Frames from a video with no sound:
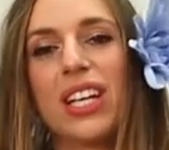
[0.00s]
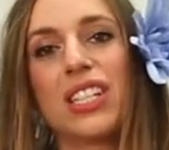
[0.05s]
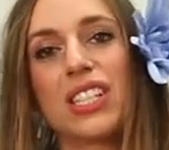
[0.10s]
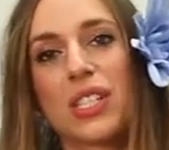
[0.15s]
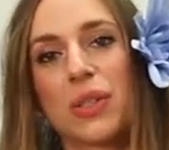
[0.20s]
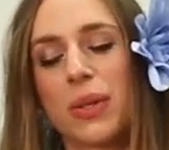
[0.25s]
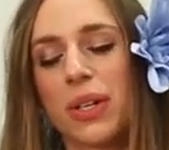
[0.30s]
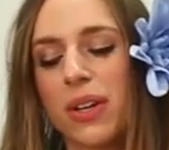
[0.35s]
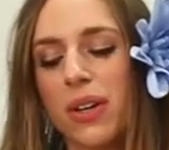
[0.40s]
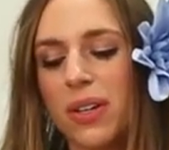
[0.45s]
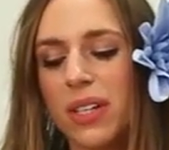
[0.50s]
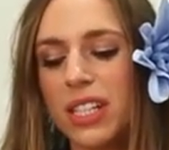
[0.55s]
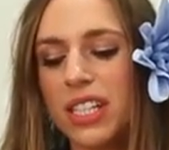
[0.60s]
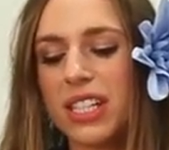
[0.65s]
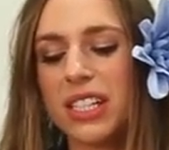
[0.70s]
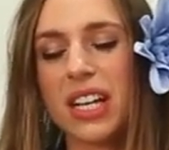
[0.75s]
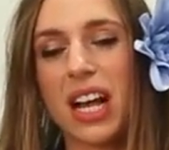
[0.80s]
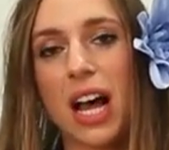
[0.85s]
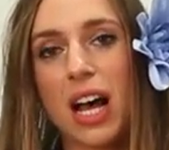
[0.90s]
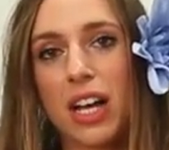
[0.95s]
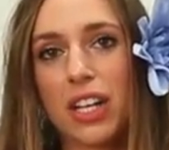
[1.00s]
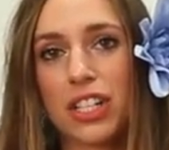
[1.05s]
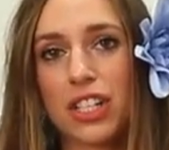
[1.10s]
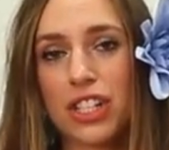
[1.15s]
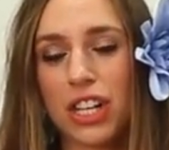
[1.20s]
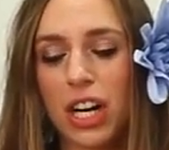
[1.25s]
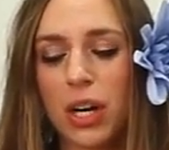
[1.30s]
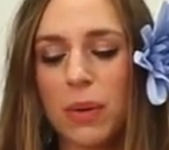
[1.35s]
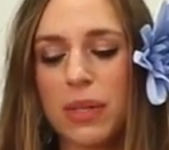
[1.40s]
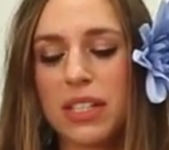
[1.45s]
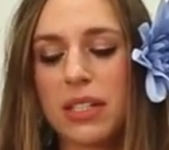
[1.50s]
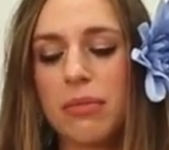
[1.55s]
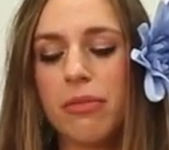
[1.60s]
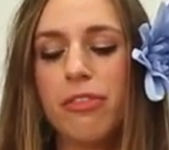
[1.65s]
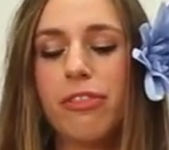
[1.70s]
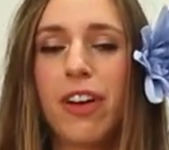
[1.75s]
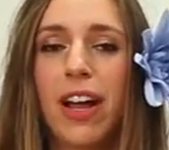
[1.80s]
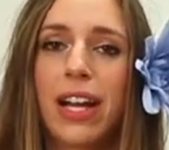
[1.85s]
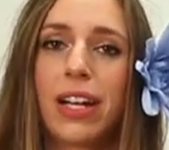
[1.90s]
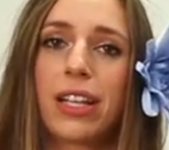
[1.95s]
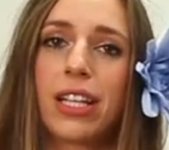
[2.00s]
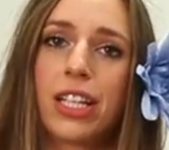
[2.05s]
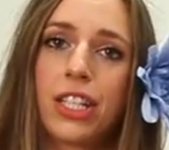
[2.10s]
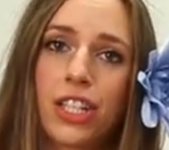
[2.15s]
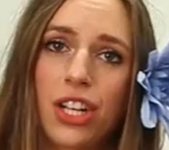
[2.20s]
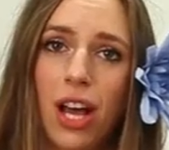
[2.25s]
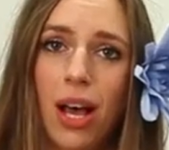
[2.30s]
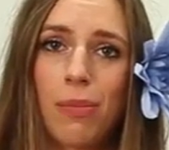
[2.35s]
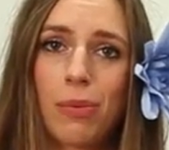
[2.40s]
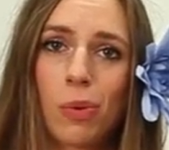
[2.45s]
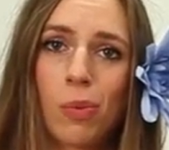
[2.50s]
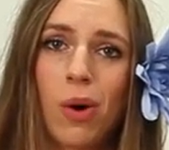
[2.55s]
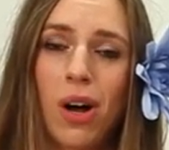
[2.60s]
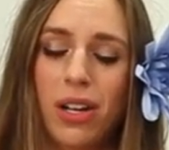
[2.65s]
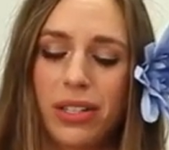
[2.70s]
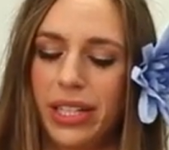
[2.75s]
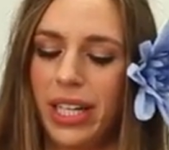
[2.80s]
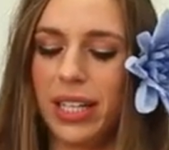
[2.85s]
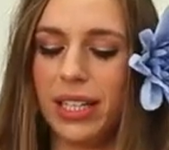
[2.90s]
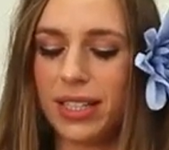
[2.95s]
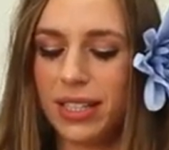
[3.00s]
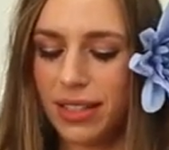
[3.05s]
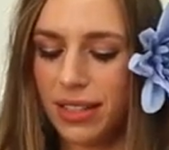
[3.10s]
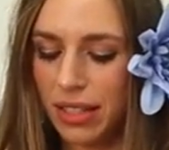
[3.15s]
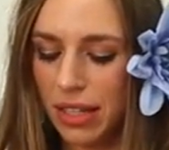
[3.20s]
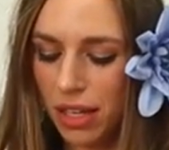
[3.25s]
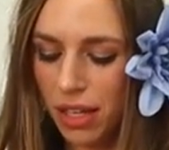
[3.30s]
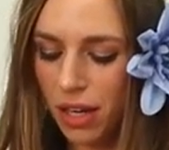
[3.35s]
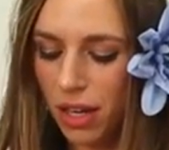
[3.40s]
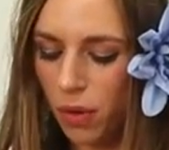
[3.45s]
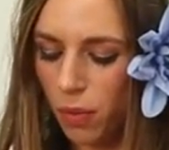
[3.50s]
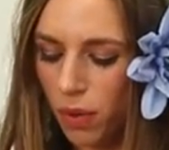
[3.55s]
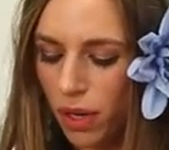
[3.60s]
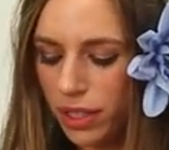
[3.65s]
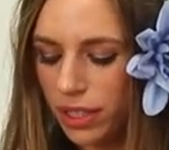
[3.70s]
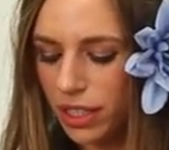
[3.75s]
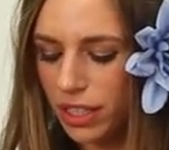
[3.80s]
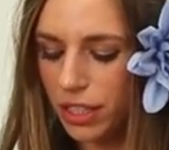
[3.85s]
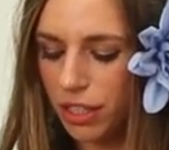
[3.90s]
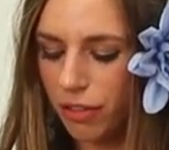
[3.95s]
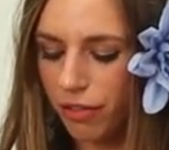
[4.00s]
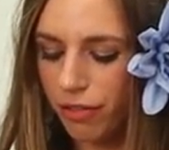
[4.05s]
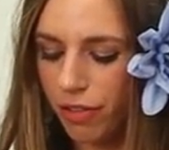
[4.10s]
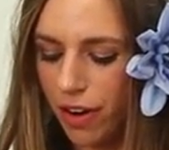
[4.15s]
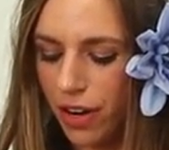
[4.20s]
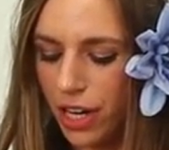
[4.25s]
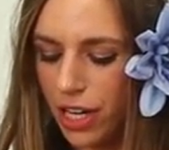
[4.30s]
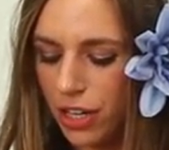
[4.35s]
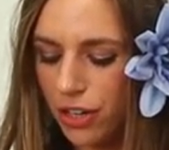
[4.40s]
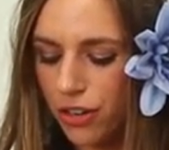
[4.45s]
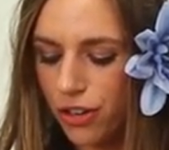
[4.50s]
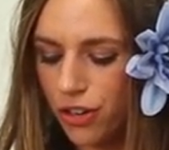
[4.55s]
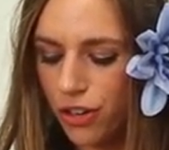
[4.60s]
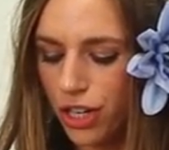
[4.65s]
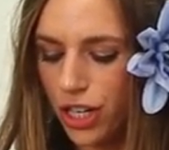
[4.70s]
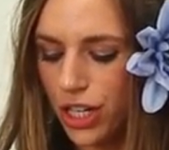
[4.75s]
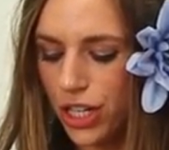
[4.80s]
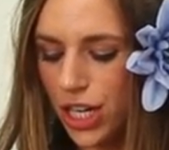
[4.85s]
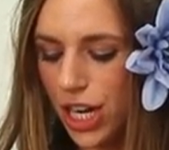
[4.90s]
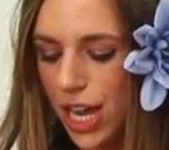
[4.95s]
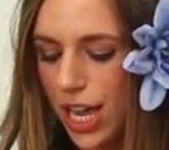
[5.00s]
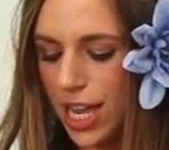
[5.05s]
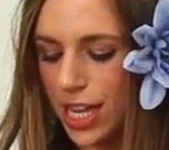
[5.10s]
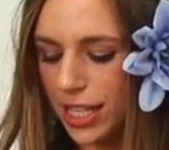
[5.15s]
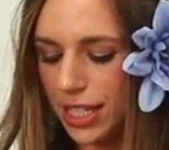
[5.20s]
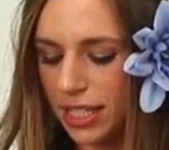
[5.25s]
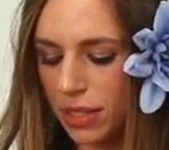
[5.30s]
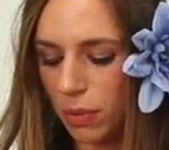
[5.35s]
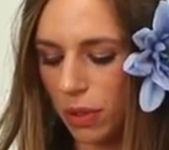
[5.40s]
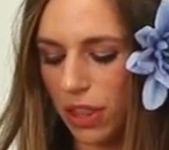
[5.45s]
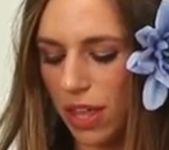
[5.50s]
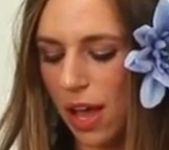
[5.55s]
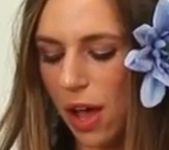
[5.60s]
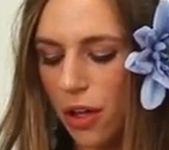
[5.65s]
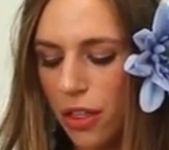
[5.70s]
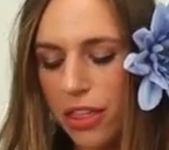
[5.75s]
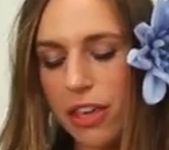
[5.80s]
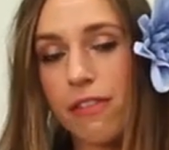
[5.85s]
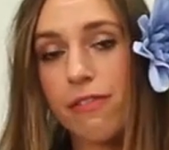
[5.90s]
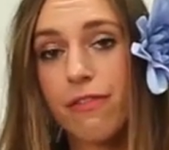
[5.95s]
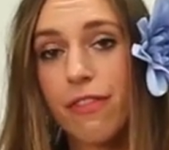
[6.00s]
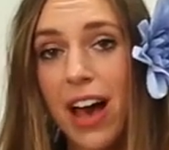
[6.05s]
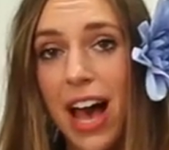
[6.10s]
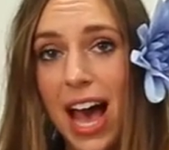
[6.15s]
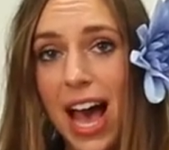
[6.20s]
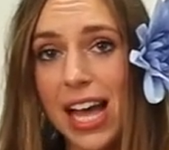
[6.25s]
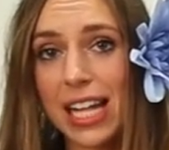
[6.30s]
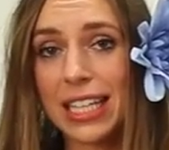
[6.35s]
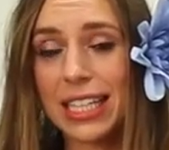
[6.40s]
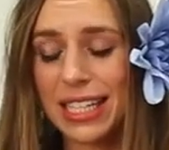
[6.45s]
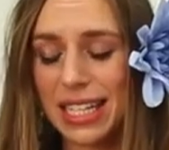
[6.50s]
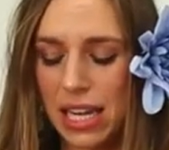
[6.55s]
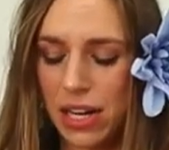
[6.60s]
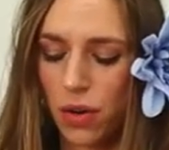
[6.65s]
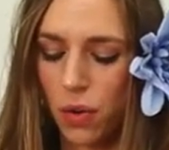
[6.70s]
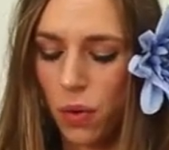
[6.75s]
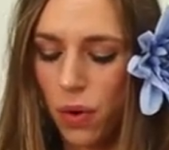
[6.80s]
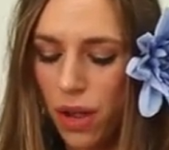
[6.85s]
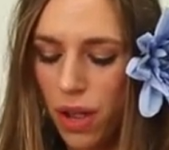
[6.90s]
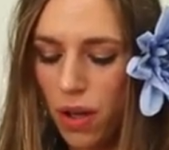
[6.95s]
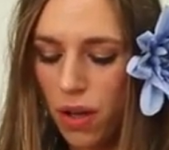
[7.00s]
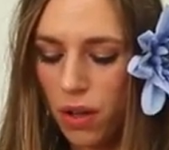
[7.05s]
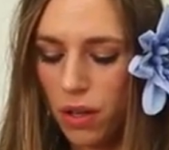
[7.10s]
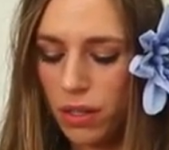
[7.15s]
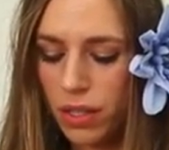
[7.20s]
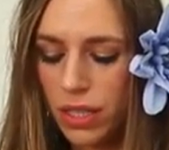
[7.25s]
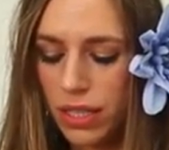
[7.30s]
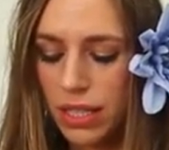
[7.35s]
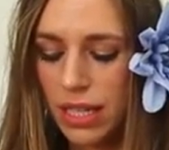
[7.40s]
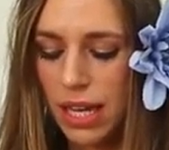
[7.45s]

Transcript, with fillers: So we're going to stop, start with some finely chopped walnuts. Walnuts are very nutritious with healthy fats and oils,